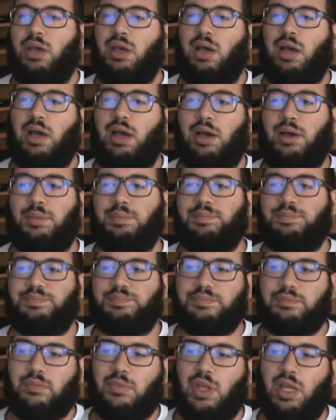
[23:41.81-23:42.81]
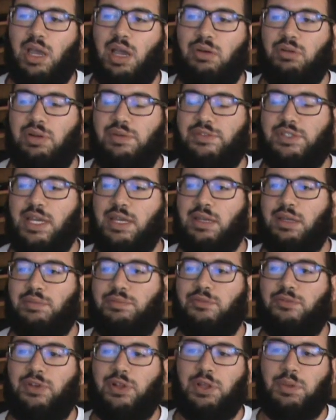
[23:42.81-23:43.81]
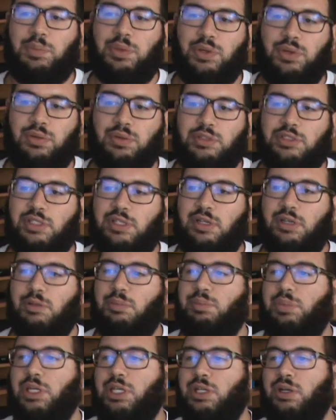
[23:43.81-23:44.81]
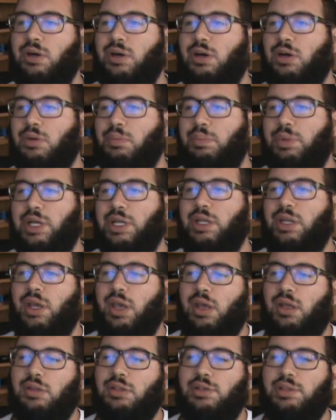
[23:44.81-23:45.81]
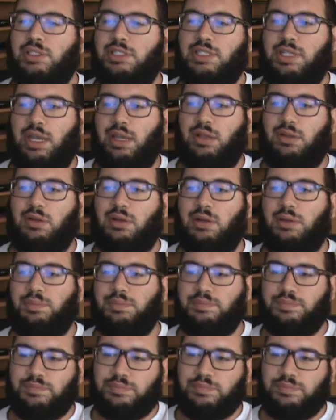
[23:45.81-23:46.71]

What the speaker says: I would have taken Philippou to beat Hall, but Lewis Taylor,